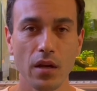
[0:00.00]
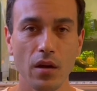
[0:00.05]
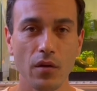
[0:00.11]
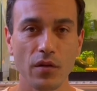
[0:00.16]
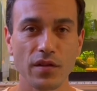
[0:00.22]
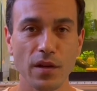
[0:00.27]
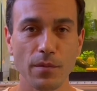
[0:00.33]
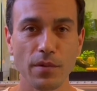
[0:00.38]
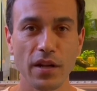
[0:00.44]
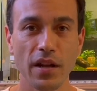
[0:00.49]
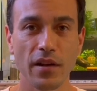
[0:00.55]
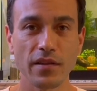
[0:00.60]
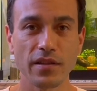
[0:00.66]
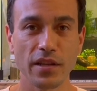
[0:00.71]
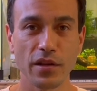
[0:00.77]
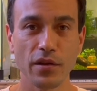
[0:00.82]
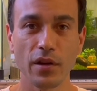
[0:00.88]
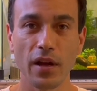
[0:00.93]
something else
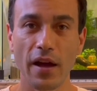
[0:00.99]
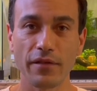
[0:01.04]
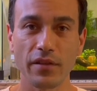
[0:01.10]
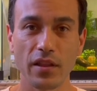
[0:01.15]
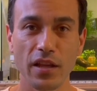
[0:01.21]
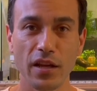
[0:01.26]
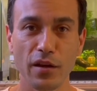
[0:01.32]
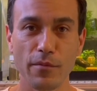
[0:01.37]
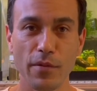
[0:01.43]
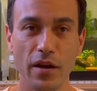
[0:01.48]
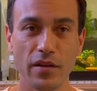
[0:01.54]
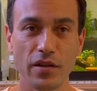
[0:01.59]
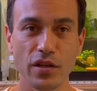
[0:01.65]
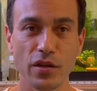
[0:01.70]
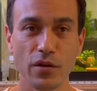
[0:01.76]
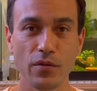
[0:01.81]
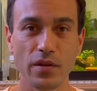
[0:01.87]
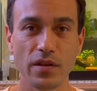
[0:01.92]
that you have to think about
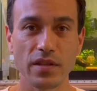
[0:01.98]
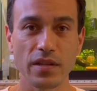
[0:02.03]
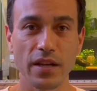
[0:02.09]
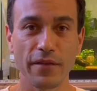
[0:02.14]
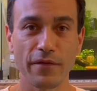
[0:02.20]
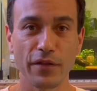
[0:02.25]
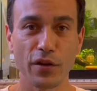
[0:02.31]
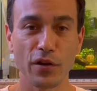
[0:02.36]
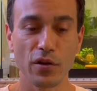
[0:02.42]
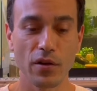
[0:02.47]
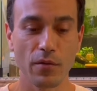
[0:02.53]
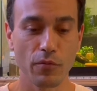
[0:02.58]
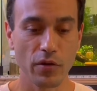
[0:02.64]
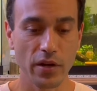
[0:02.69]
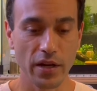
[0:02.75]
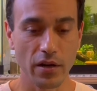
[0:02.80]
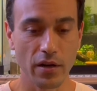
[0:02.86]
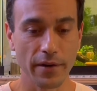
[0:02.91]
too is if you're a
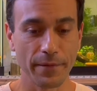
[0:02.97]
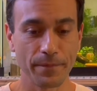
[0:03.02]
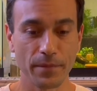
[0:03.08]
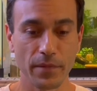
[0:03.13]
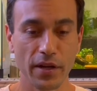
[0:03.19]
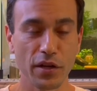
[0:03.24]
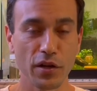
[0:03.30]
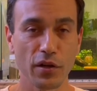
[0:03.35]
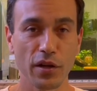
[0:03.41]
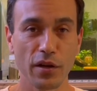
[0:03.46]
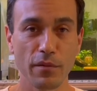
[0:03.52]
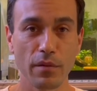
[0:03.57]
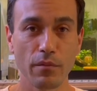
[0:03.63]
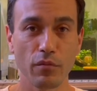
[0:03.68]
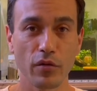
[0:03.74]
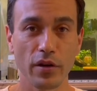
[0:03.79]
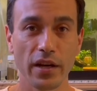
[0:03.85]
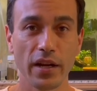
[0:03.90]
breeder and you're going to be
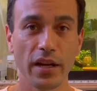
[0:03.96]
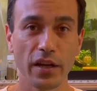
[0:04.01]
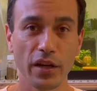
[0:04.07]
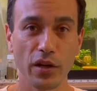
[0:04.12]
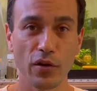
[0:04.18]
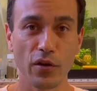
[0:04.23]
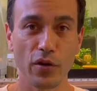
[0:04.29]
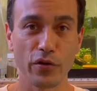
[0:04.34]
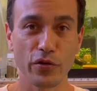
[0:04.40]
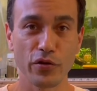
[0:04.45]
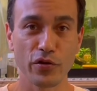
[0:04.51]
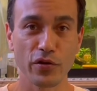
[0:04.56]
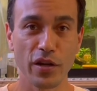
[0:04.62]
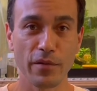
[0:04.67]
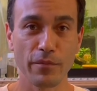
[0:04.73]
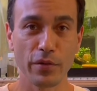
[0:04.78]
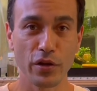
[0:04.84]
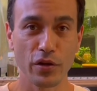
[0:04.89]
breeding your own
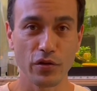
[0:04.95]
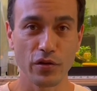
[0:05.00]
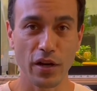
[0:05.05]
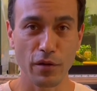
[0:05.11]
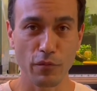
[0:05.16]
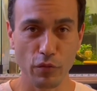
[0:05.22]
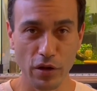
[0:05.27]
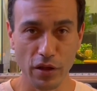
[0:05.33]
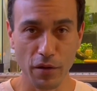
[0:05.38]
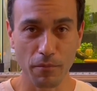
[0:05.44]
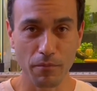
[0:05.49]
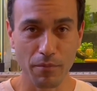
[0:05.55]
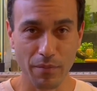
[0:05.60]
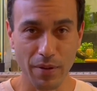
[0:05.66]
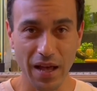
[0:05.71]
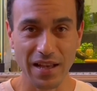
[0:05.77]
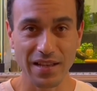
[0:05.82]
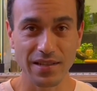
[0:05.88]
shrimp and you're trying to breed the
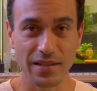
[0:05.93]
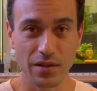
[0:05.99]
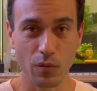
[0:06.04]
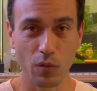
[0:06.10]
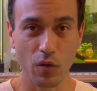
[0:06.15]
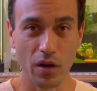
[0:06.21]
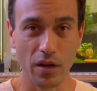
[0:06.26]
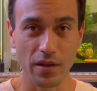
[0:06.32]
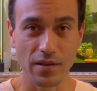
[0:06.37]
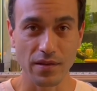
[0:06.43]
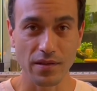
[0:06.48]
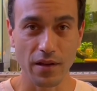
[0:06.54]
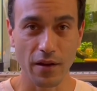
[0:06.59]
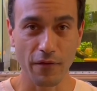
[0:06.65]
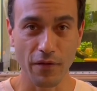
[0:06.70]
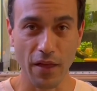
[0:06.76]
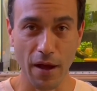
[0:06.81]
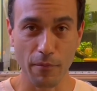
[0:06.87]
best ones
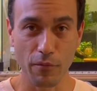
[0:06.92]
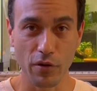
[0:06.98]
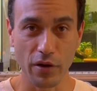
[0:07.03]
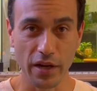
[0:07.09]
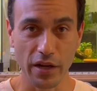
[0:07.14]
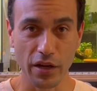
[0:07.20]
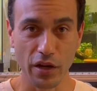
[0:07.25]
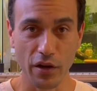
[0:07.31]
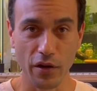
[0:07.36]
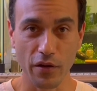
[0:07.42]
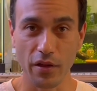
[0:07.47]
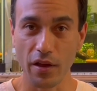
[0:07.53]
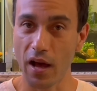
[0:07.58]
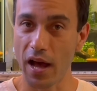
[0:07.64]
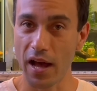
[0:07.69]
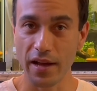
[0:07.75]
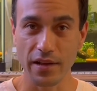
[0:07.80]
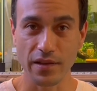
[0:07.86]
of that breed, you know, the
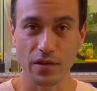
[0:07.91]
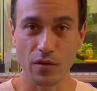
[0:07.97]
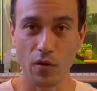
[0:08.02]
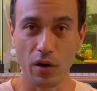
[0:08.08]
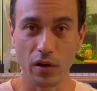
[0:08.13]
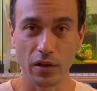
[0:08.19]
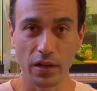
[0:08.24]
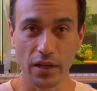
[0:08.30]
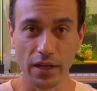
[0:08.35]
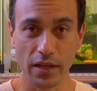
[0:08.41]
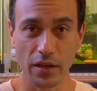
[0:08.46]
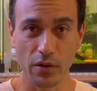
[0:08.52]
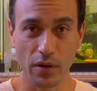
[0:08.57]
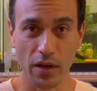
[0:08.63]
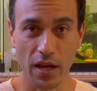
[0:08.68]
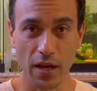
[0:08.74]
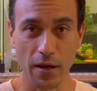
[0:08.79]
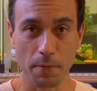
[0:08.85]
highest quality you
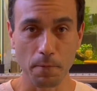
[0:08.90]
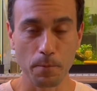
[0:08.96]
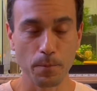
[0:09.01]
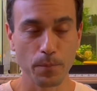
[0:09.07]
can,